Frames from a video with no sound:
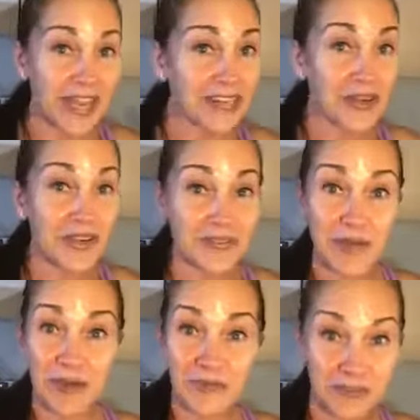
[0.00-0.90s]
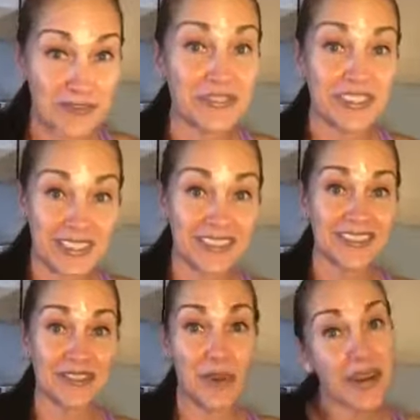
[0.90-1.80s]
I know I've done about 50 of these,
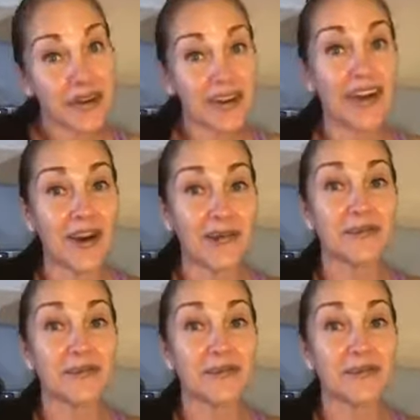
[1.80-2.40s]
so I don't know.